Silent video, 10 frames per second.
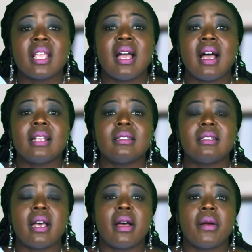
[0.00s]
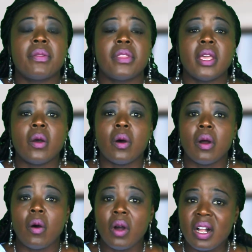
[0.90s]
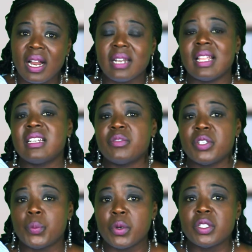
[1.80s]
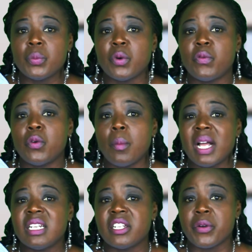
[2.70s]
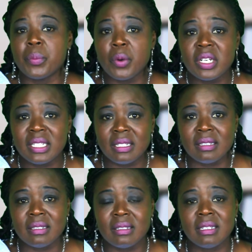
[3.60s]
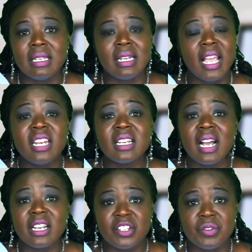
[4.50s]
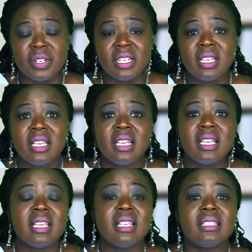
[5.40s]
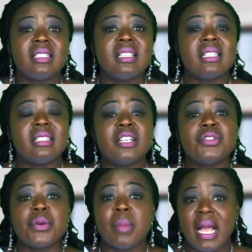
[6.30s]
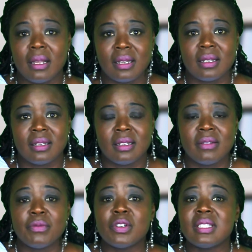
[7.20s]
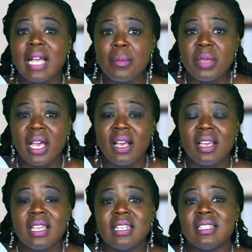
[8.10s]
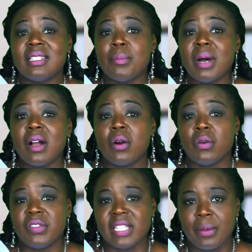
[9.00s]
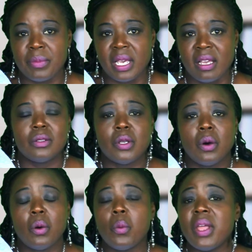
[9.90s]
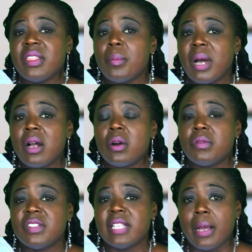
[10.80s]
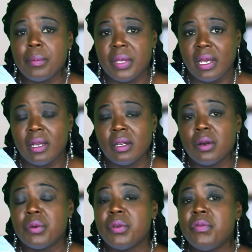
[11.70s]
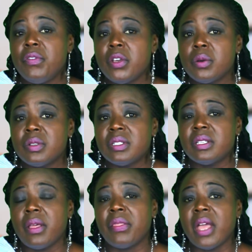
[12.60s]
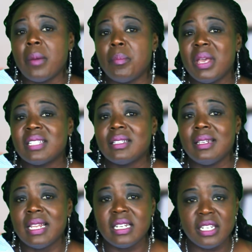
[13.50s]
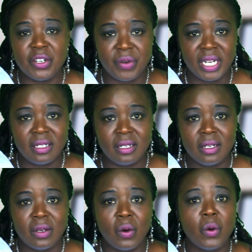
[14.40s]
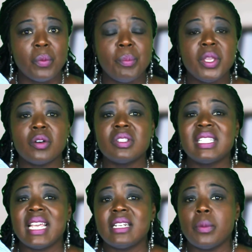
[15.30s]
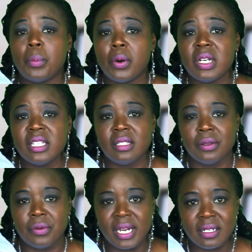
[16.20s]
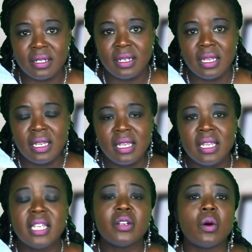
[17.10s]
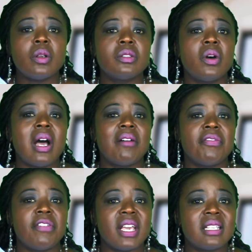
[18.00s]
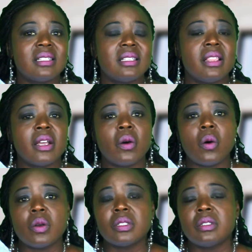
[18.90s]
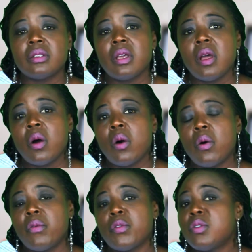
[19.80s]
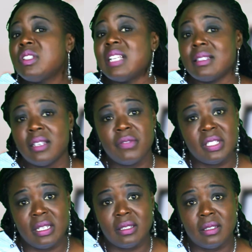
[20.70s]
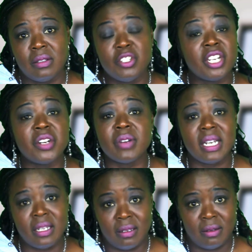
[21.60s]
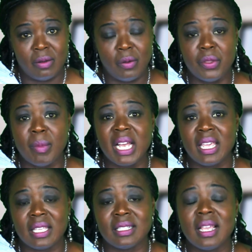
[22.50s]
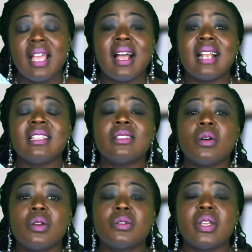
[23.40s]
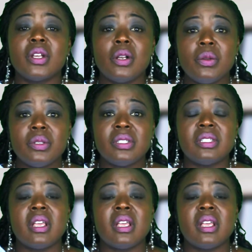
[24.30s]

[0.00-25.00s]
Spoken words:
And the organ that is responsible for monetary policies in any country is the central bank. For Zambia, it is the Bank of Zambia. So when the Bank of Zambia reviews their best lending rate or BOZ policy rate, it also affects the cost of goods and services generally on the market. And this also includes